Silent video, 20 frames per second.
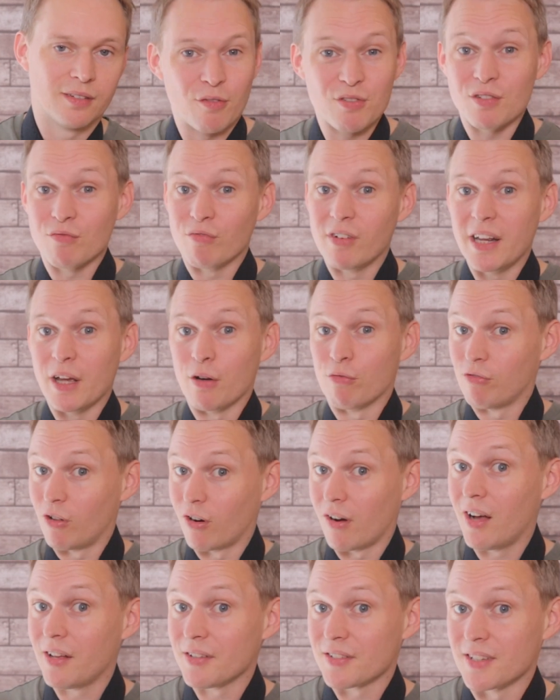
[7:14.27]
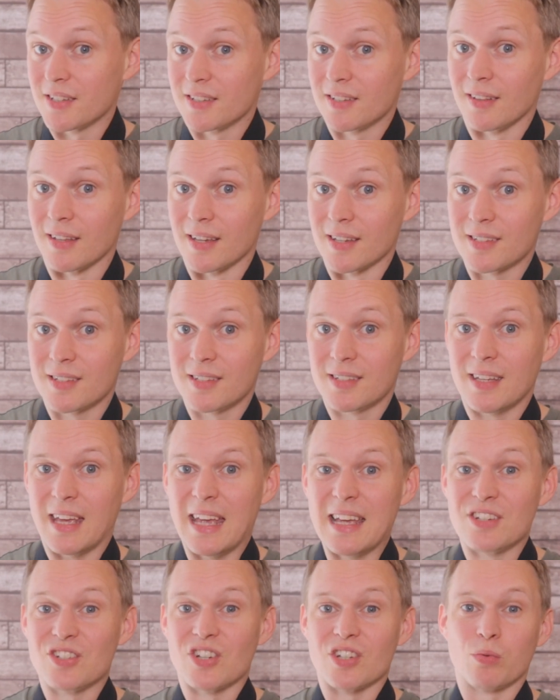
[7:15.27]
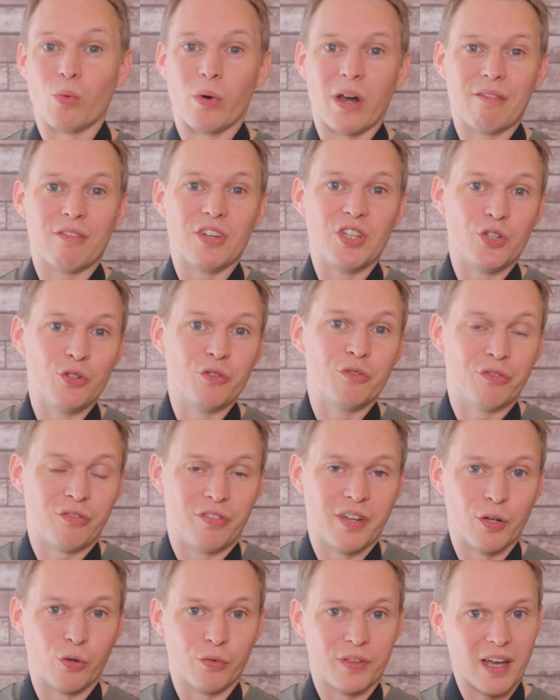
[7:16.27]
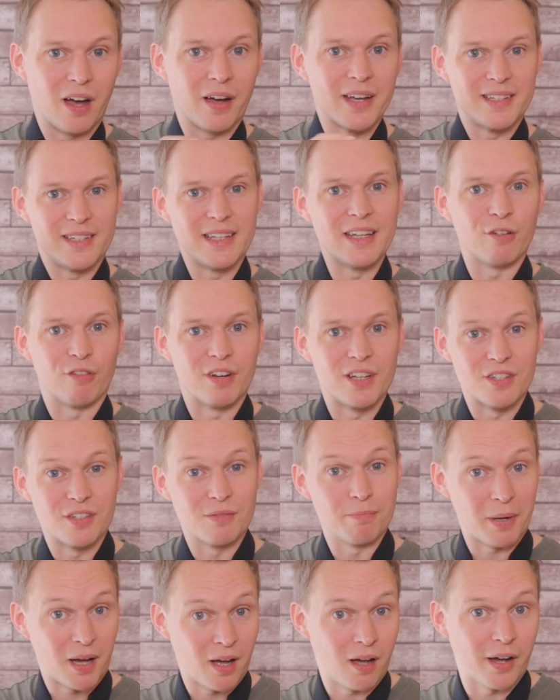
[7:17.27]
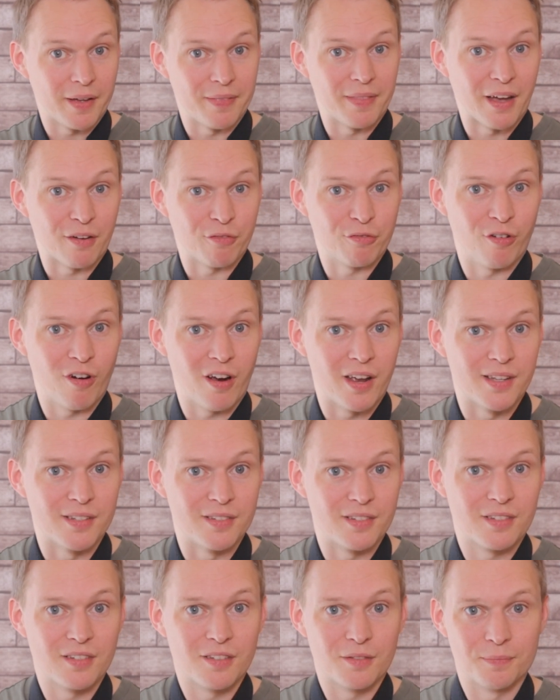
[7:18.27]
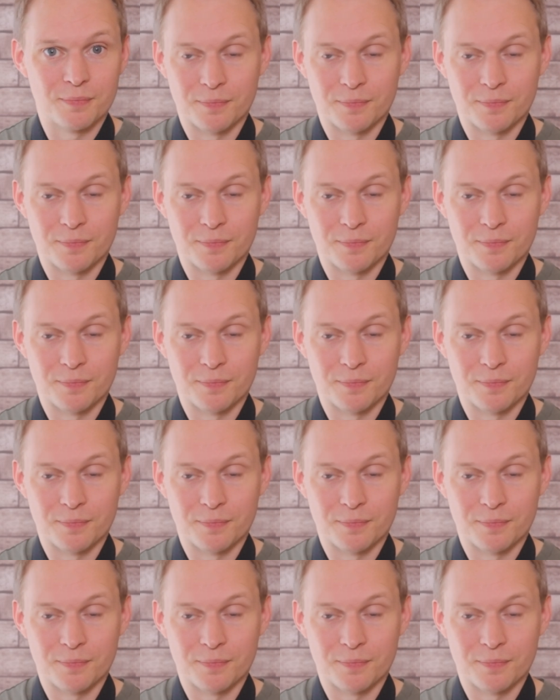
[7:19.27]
There isn't really a wrong answer to this, it's just whatever you feel the idea is behind that phrase.